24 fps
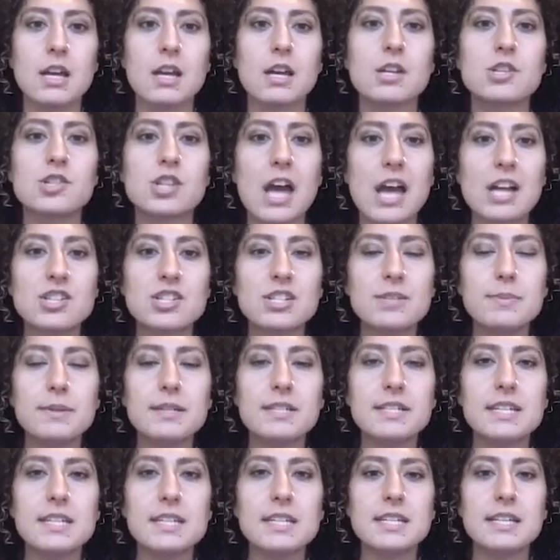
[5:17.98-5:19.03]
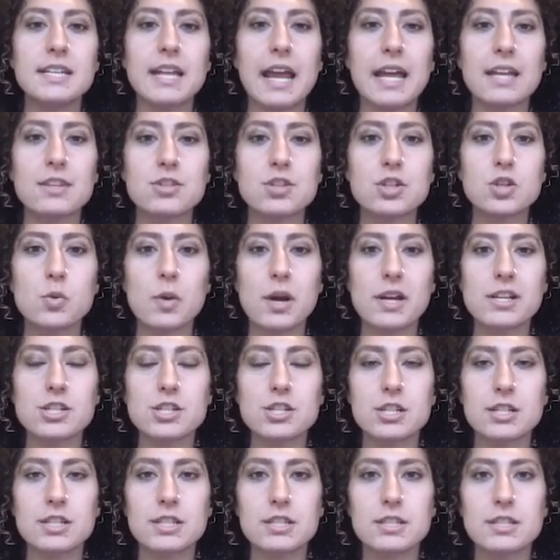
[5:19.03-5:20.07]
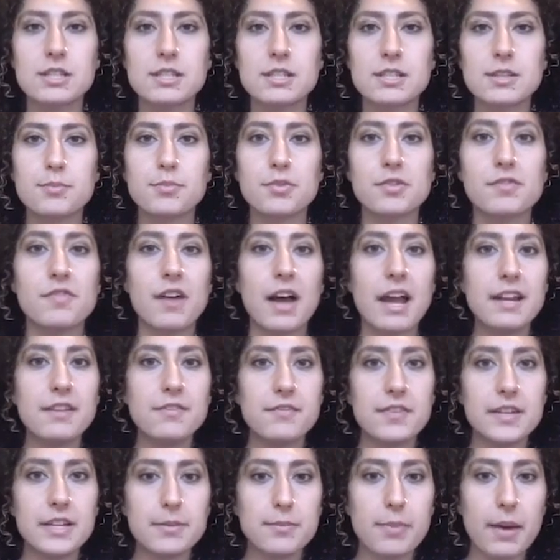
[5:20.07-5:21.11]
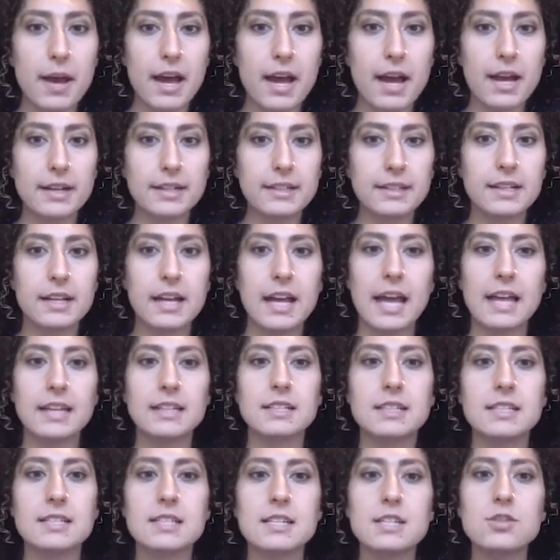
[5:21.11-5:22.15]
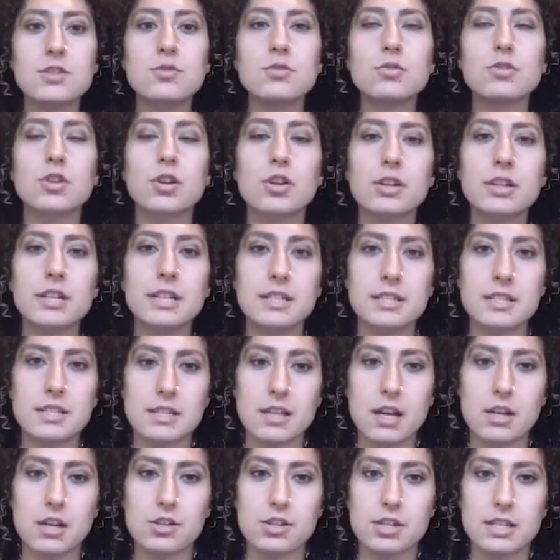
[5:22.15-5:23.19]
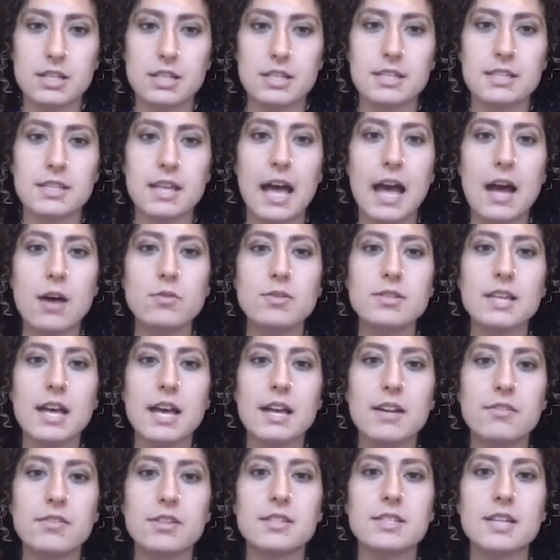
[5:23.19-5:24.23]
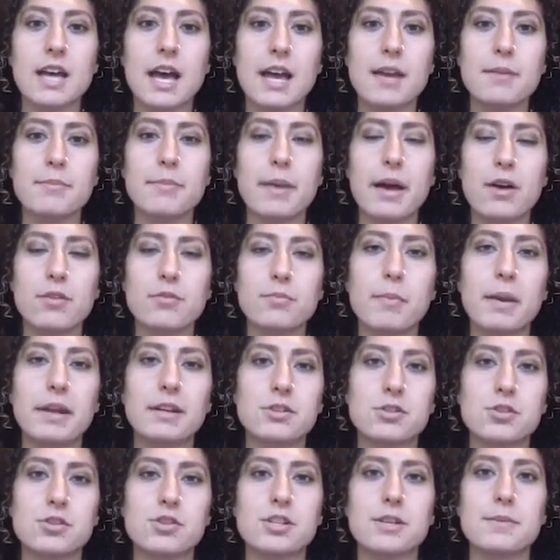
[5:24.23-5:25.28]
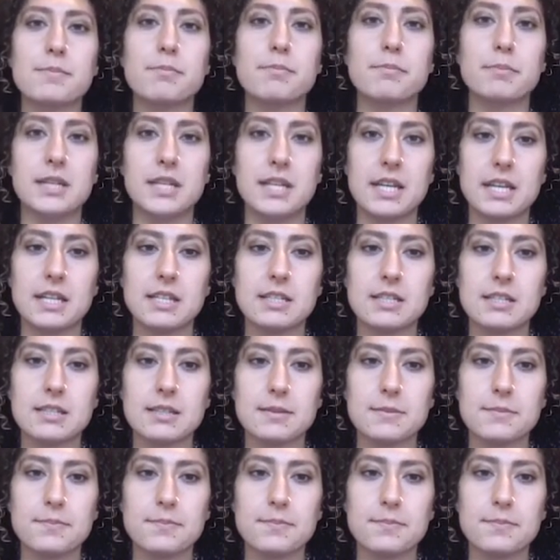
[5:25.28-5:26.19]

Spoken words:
ChatGPT can answer questions, provide feedback, and continue learning discussions outside of the time-bound mentorship meetings.